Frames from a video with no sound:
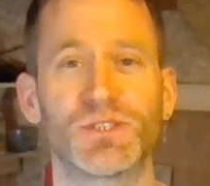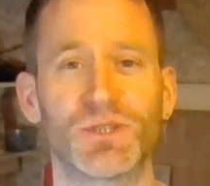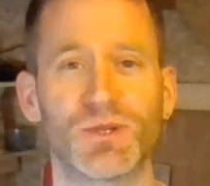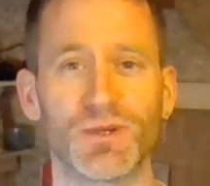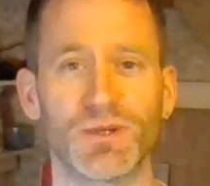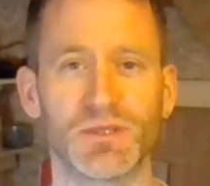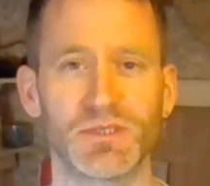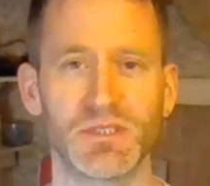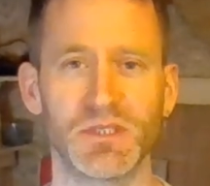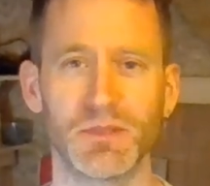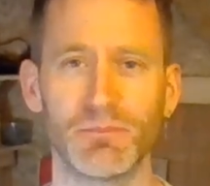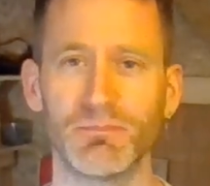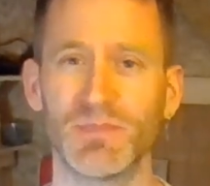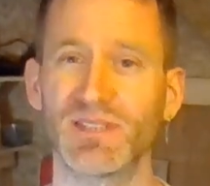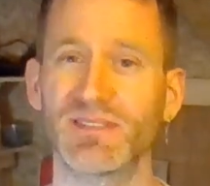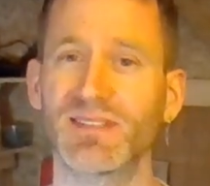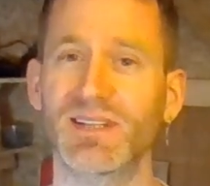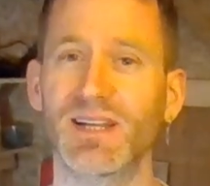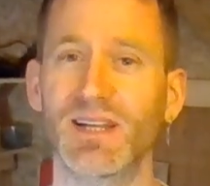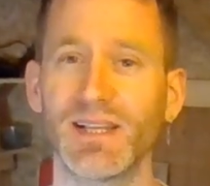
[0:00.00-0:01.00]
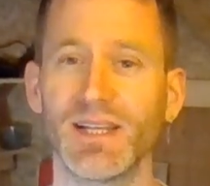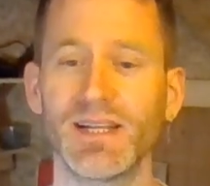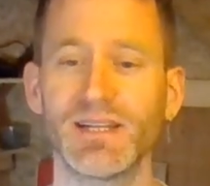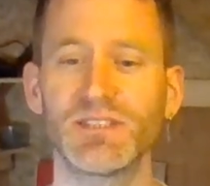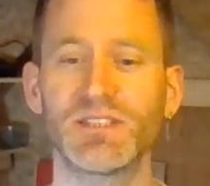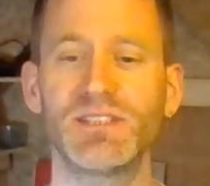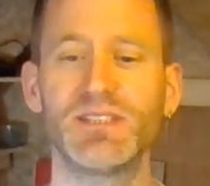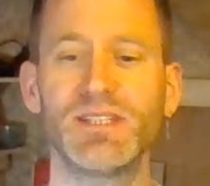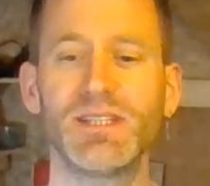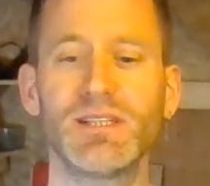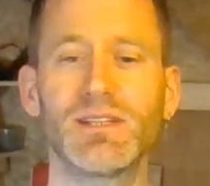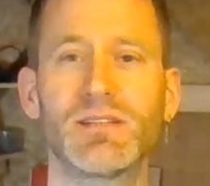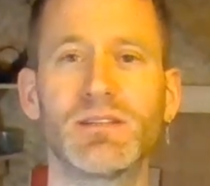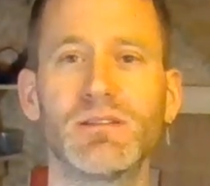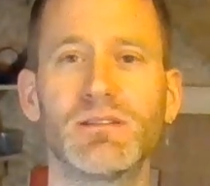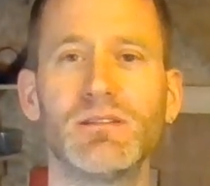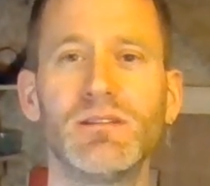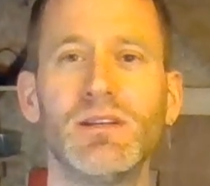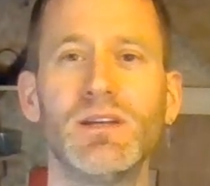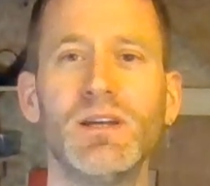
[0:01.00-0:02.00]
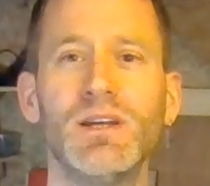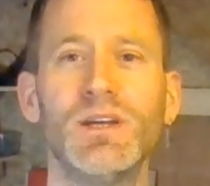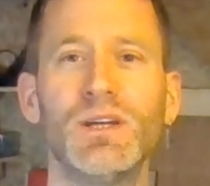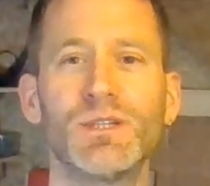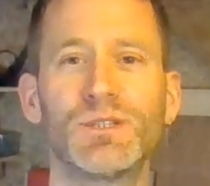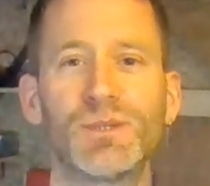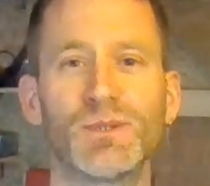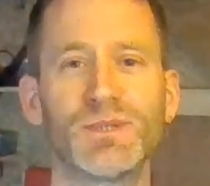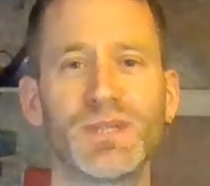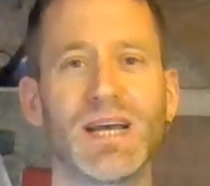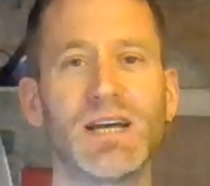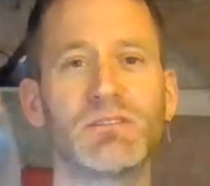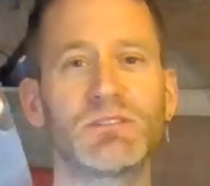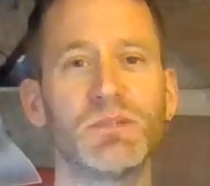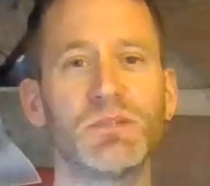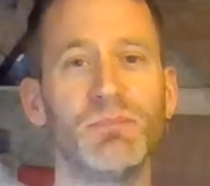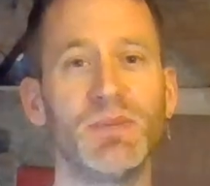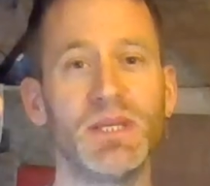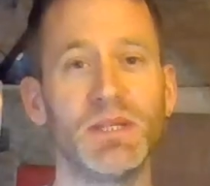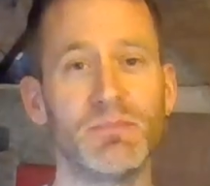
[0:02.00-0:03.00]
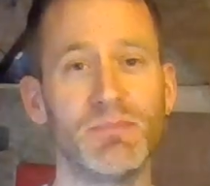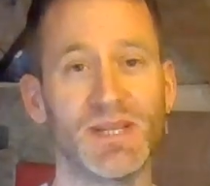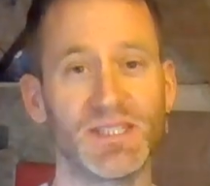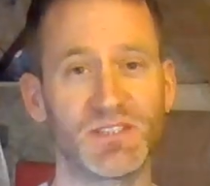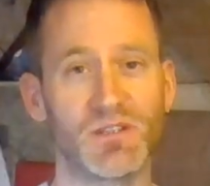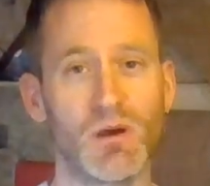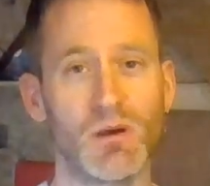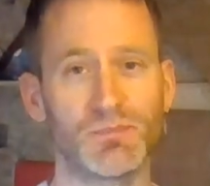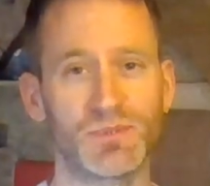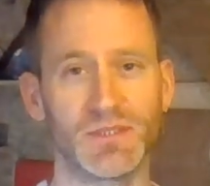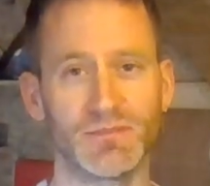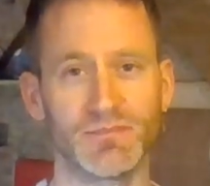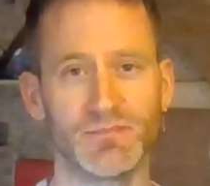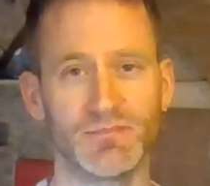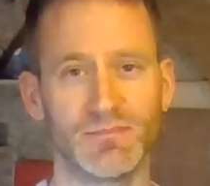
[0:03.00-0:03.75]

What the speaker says: skirt, but clear silicone turned out to be the best option.